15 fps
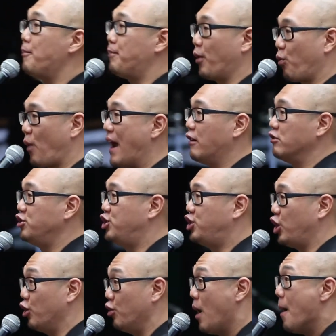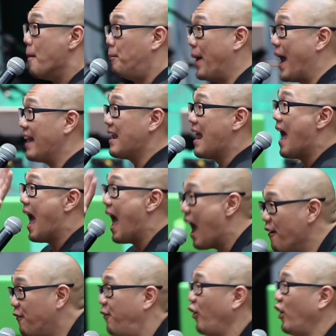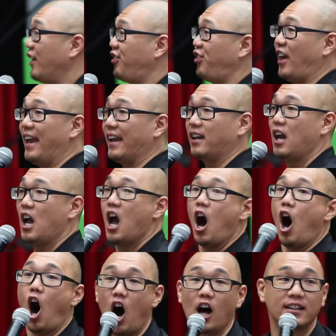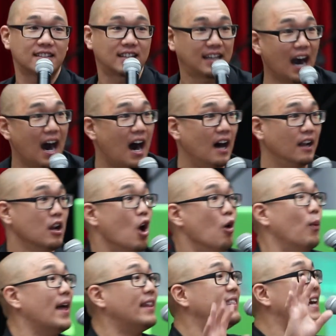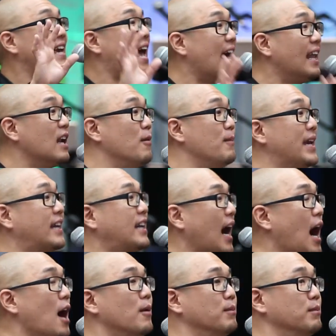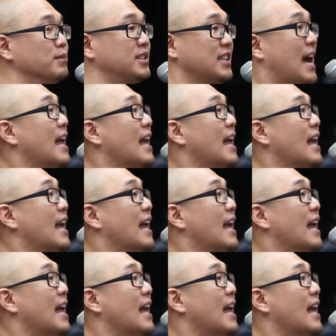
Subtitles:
up around you, bet everything on God. When the enemy comes